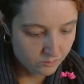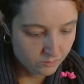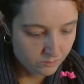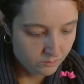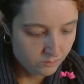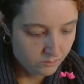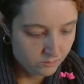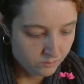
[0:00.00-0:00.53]

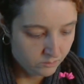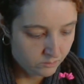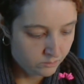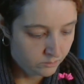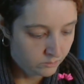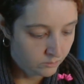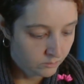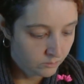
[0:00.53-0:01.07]

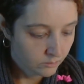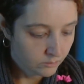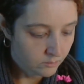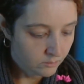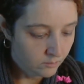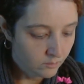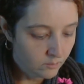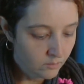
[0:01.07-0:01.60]

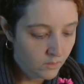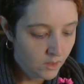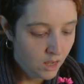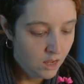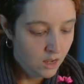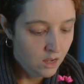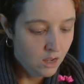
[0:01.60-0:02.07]
(no one is talking)